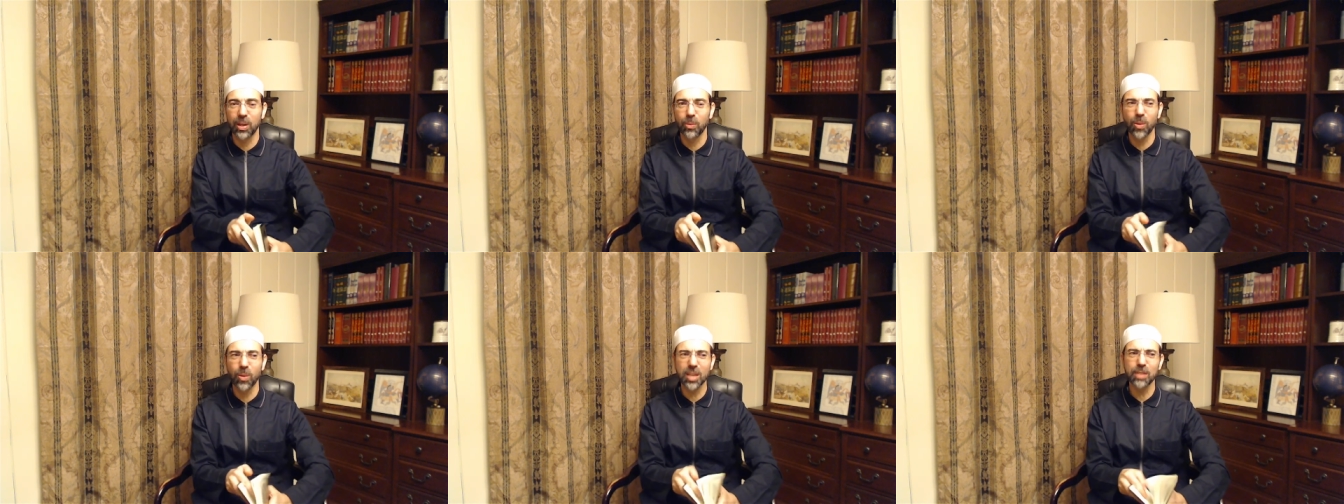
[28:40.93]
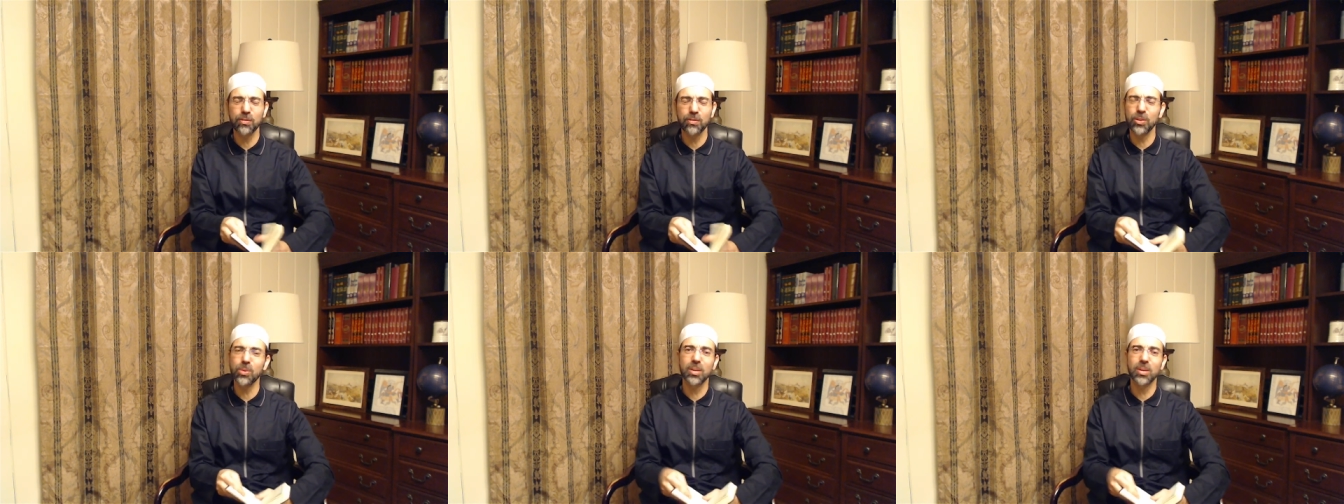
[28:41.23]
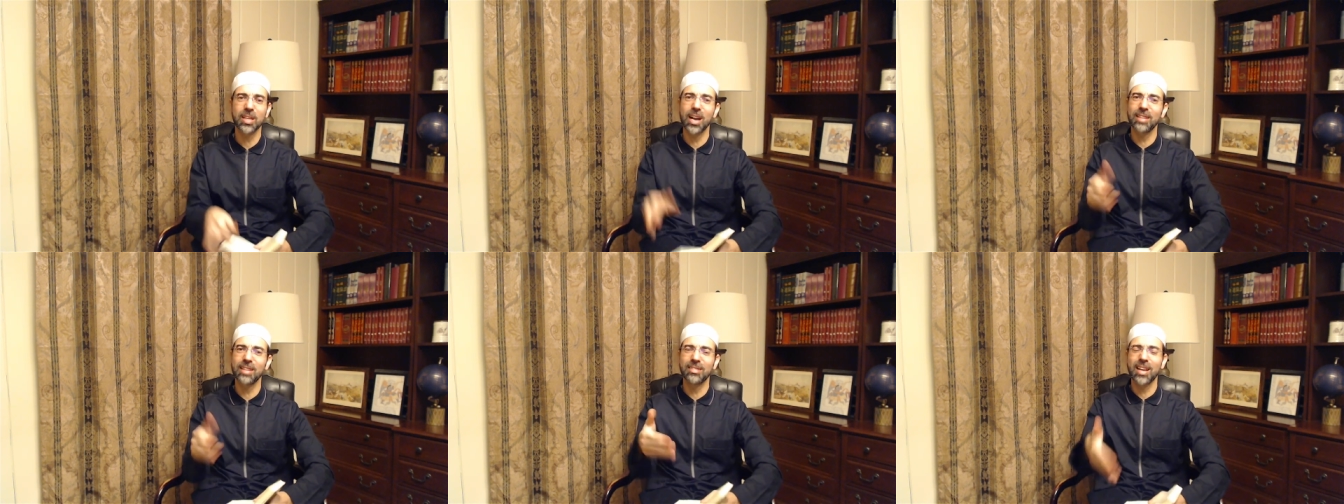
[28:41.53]
What if you and
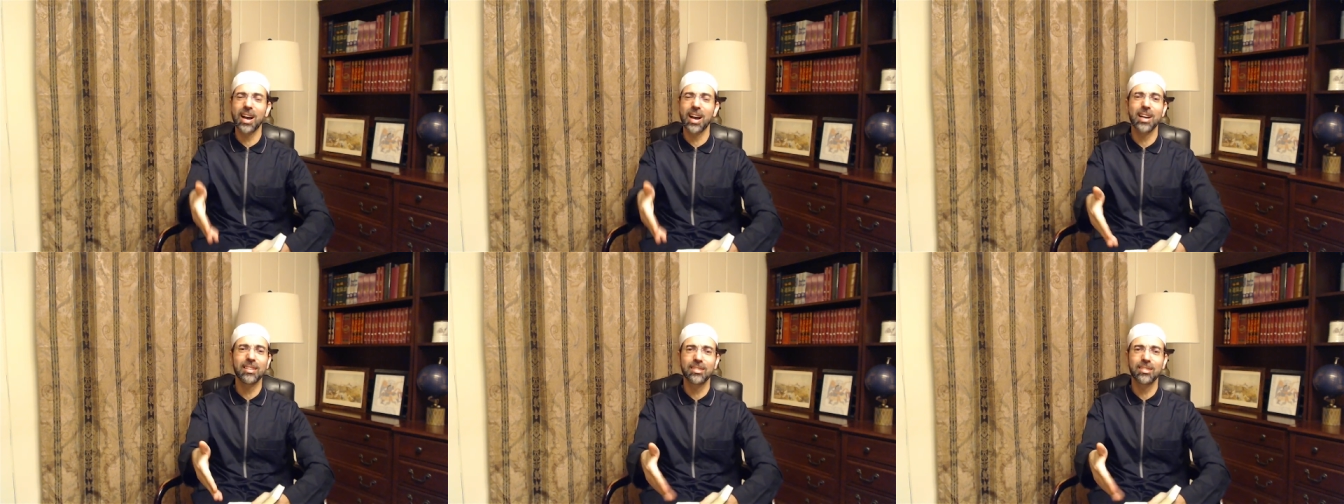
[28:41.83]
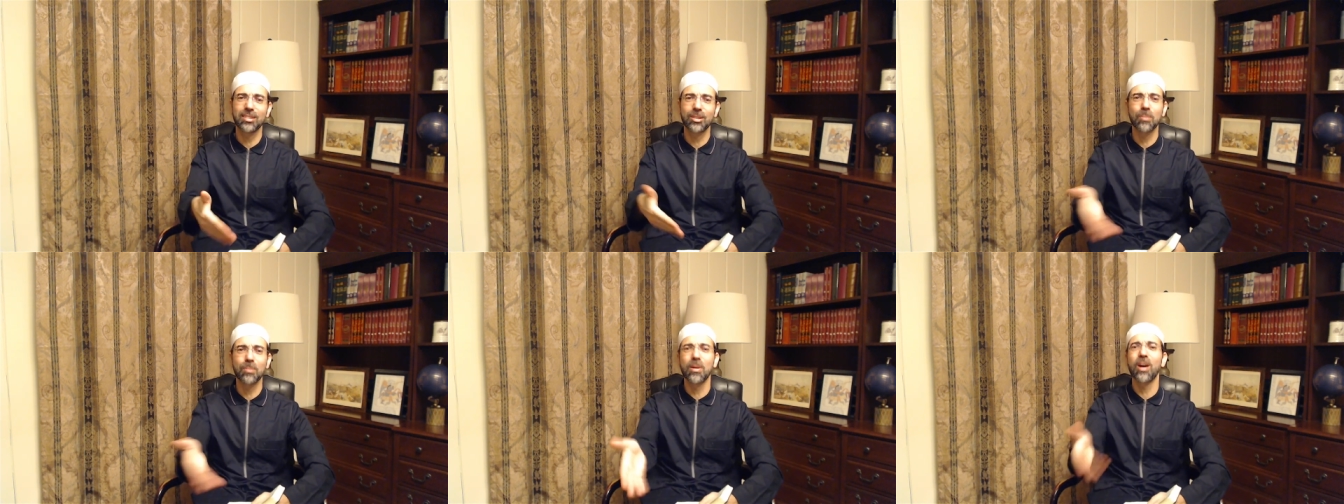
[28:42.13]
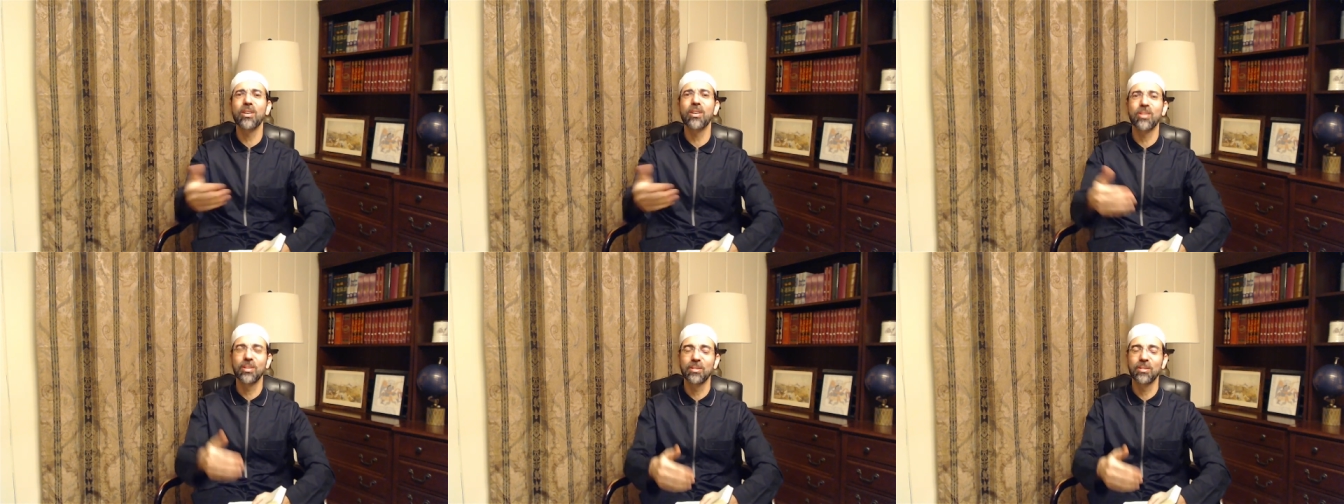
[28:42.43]
I die
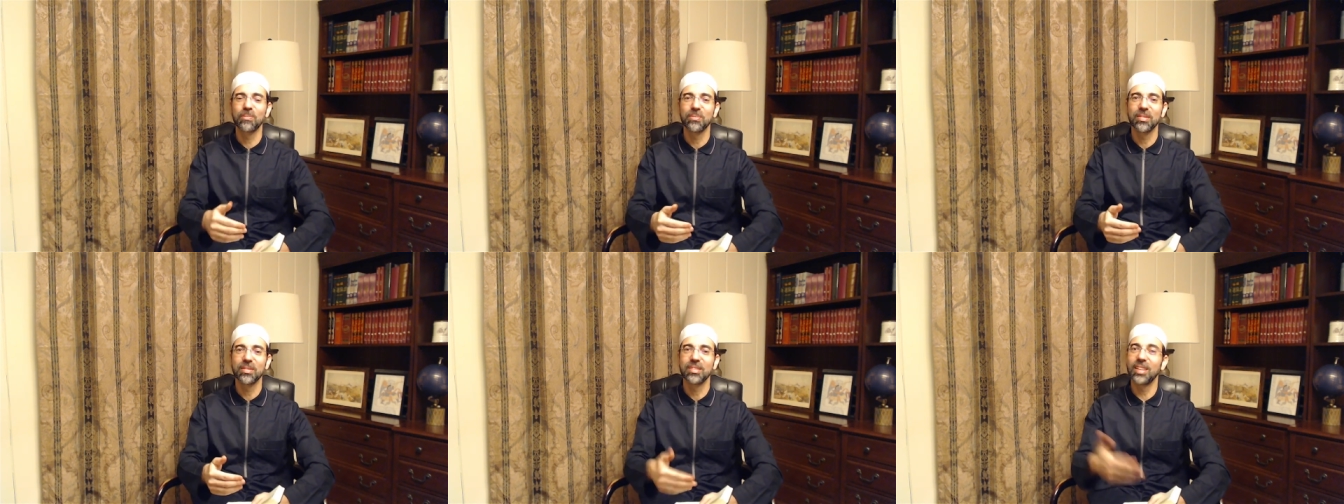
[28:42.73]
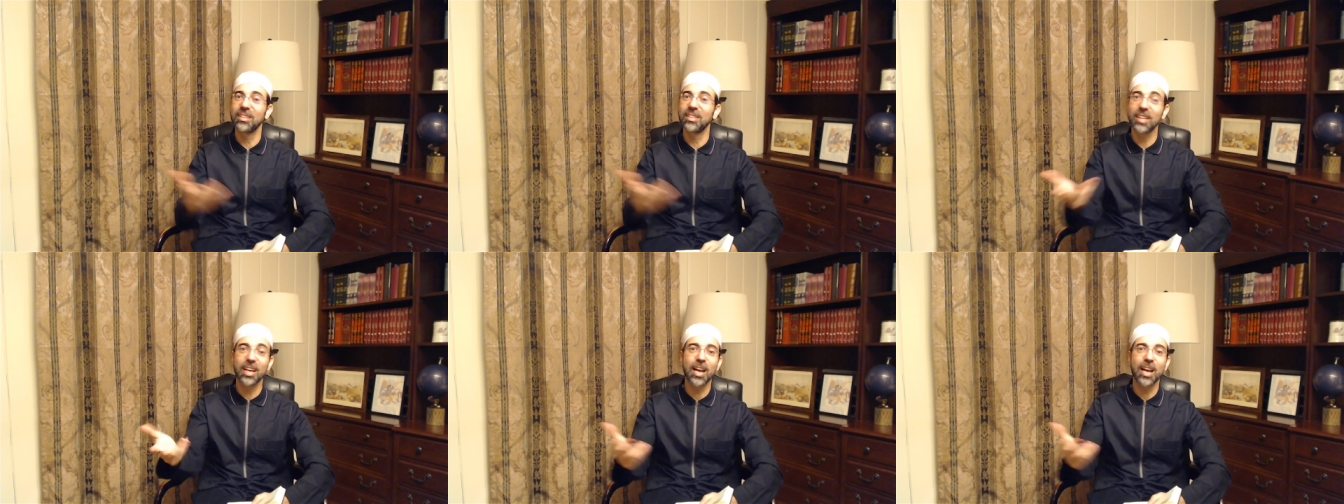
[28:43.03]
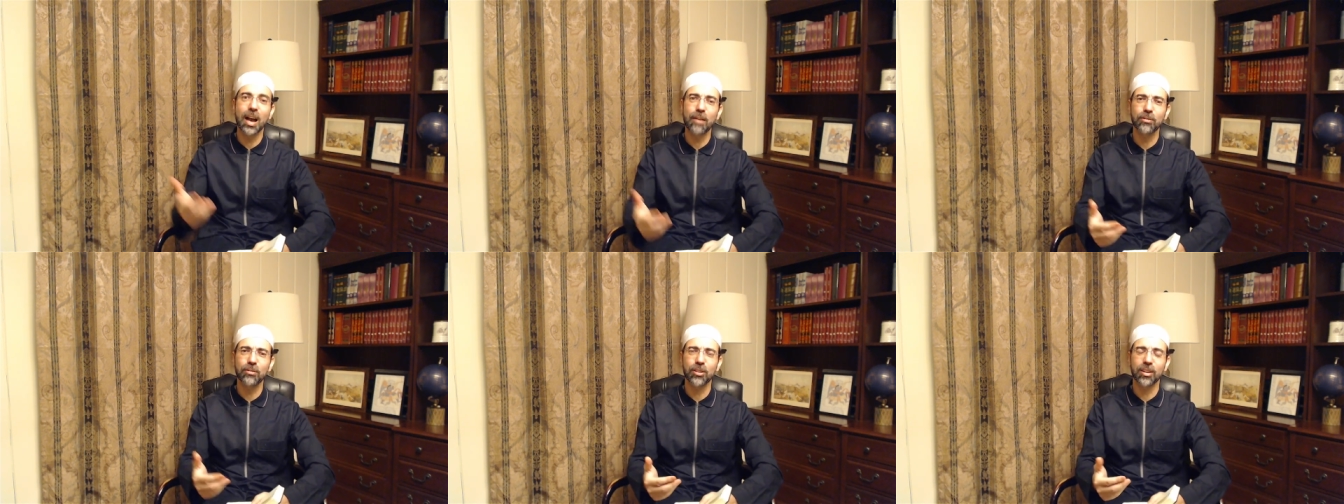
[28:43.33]
tomorrow, the day
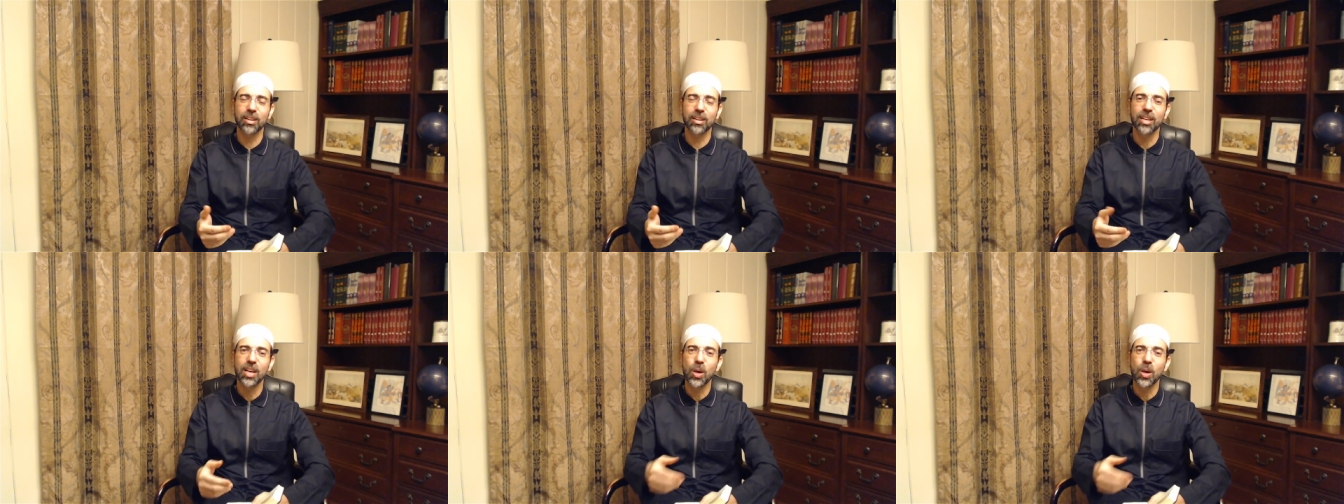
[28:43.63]
after?